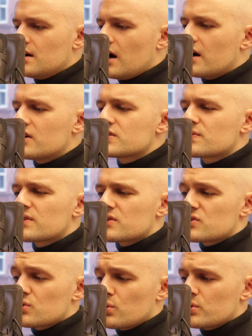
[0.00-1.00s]
I asked for the
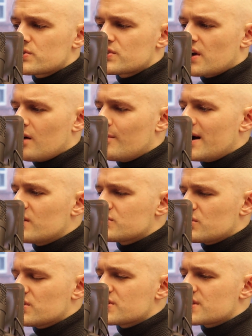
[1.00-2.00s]
sauce to come out
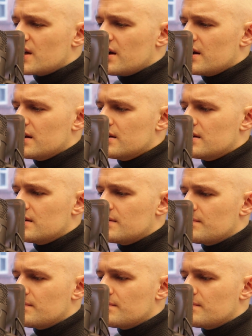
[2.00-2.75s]
on the side.